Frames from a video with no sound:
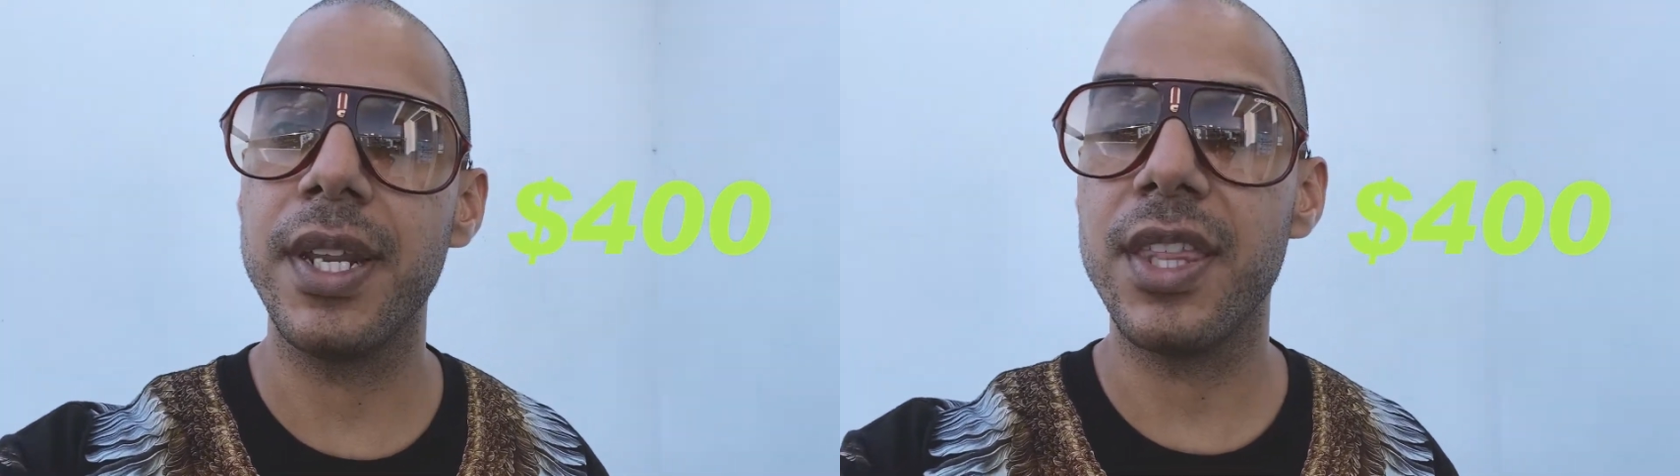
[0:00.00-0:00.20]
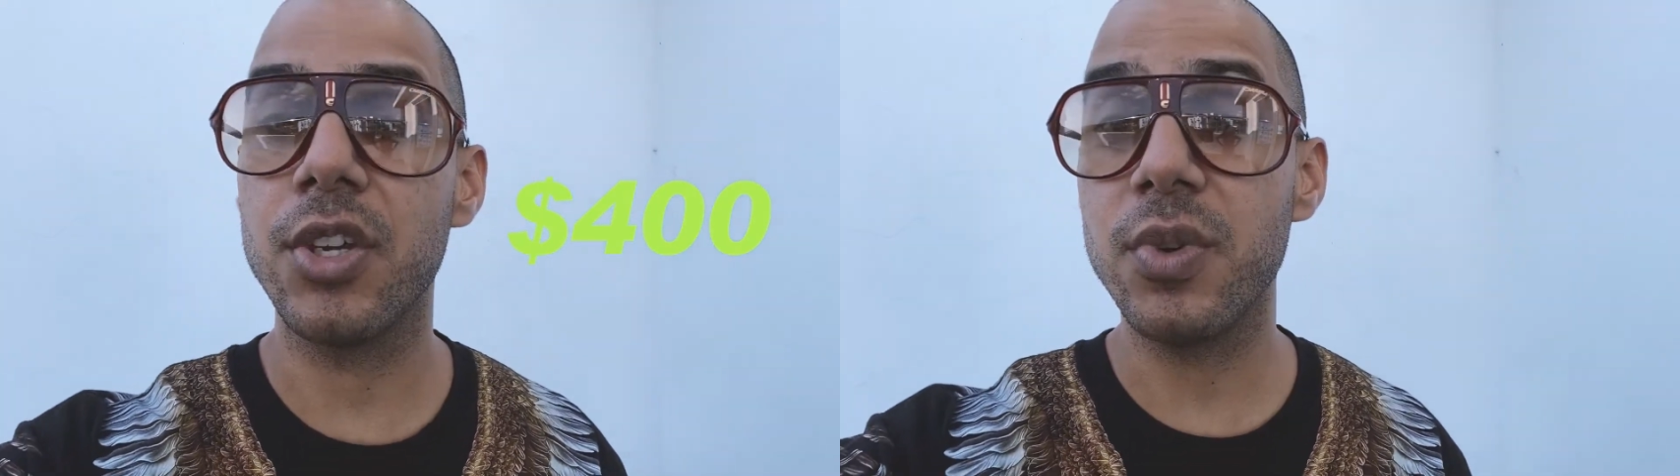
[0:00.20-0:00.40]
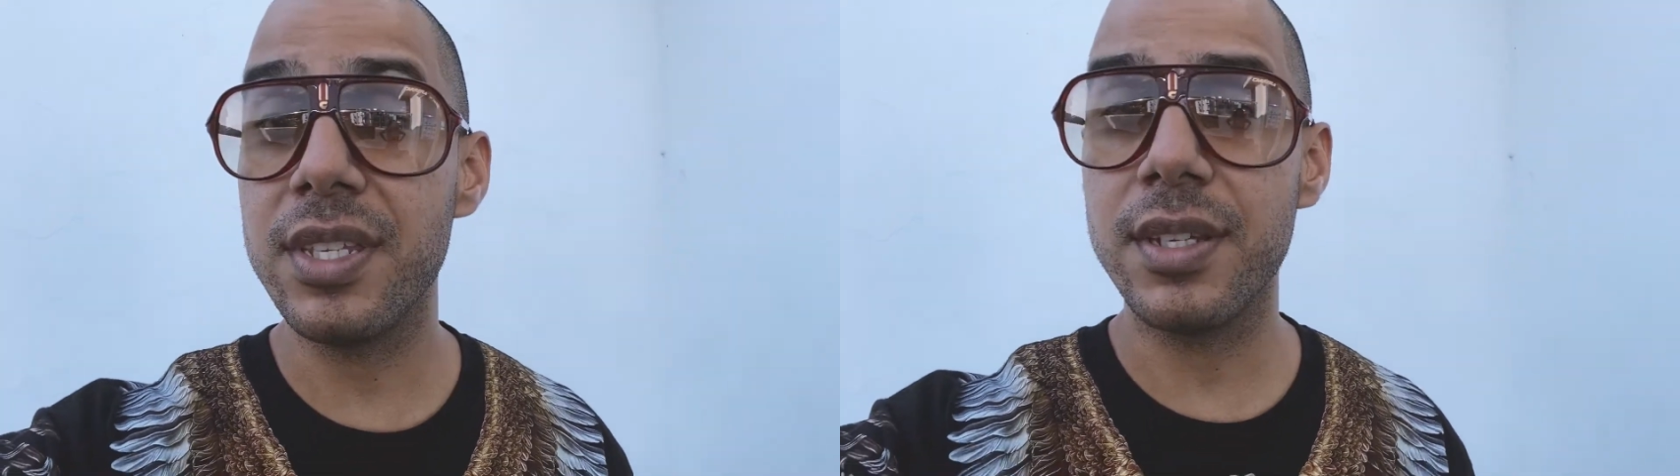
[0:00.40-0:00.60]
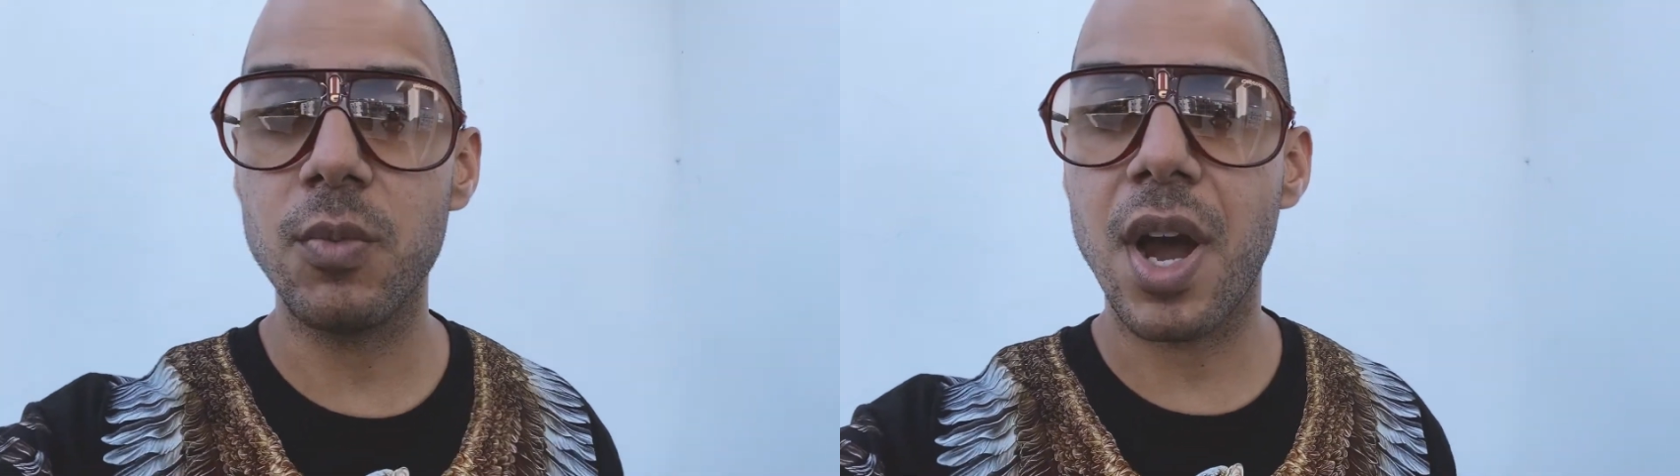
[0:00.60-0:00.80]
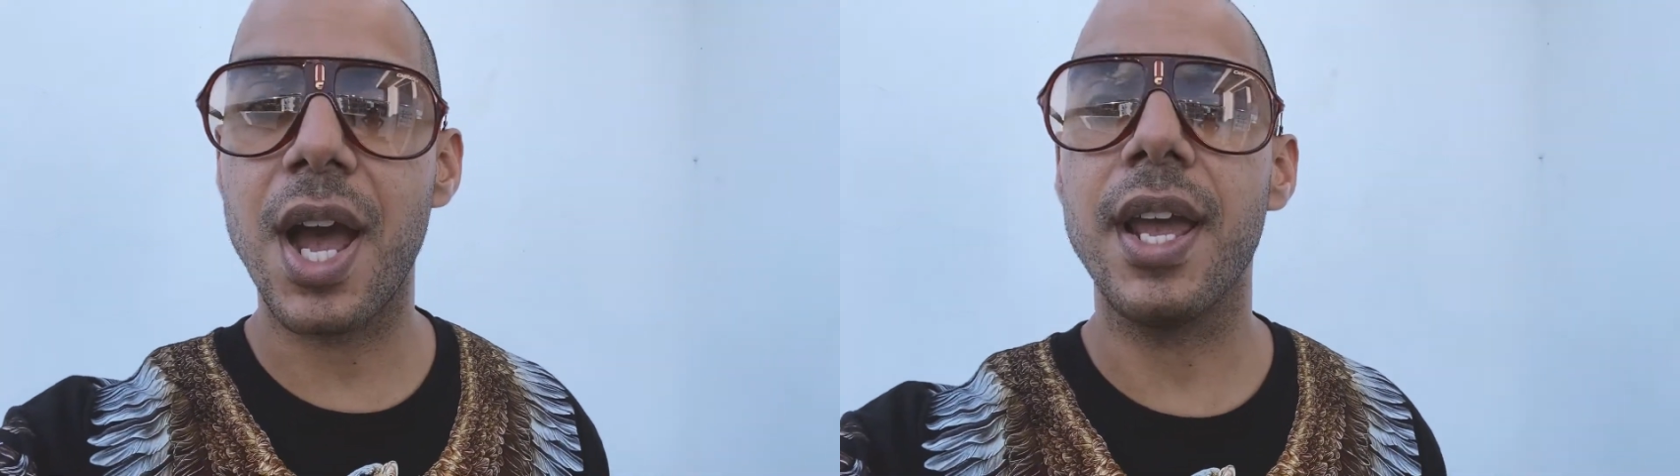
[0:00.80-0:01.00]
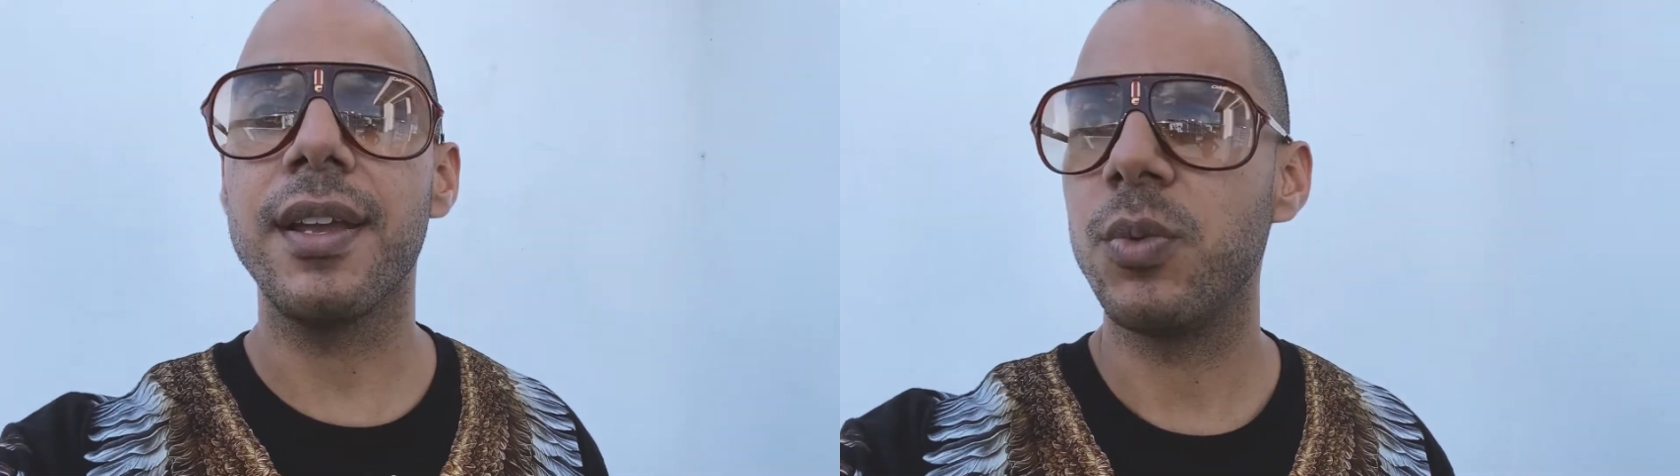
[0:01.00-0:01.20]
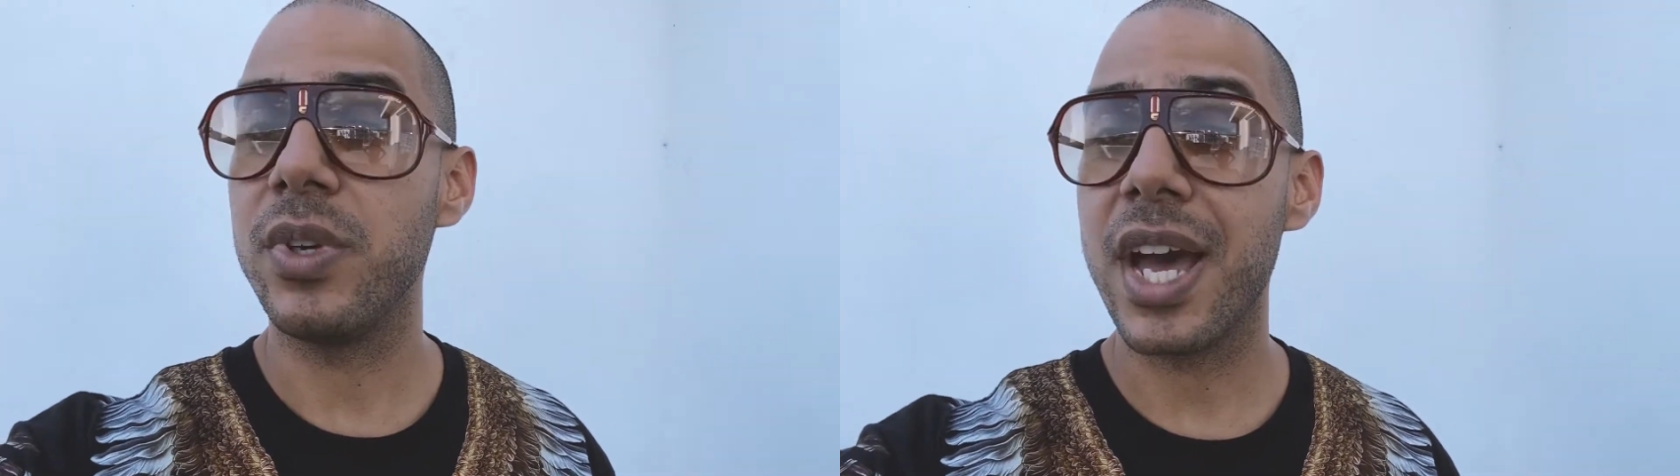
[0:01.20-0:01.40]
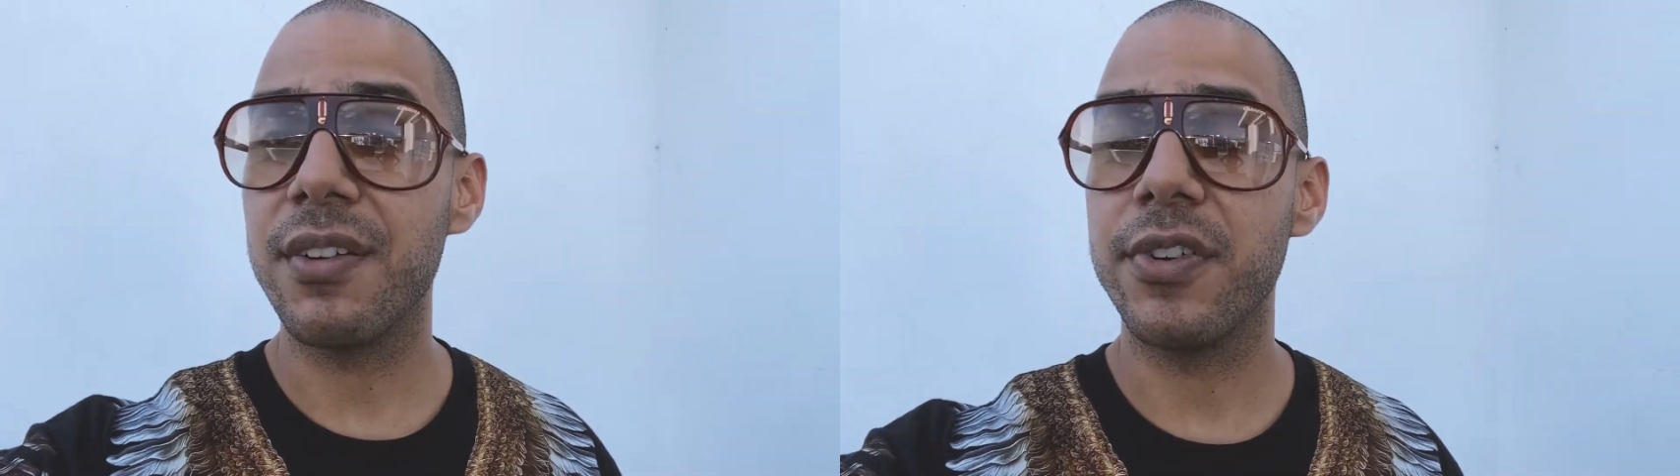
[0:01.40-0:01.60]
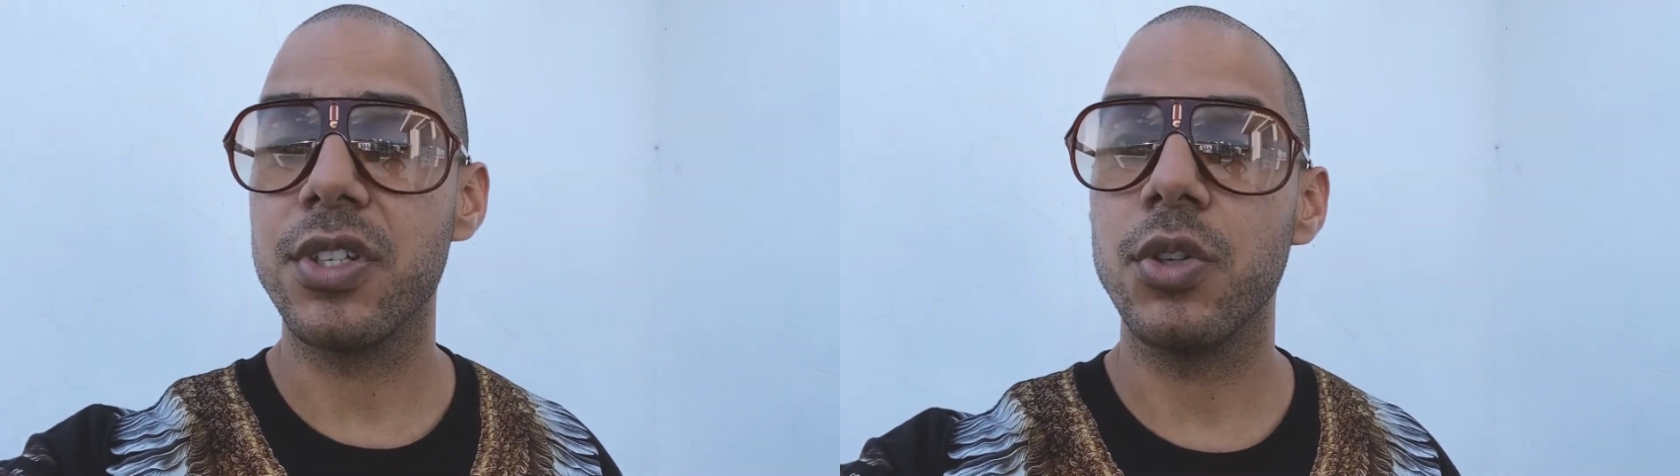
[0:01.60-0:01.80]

And the reason why we got it for so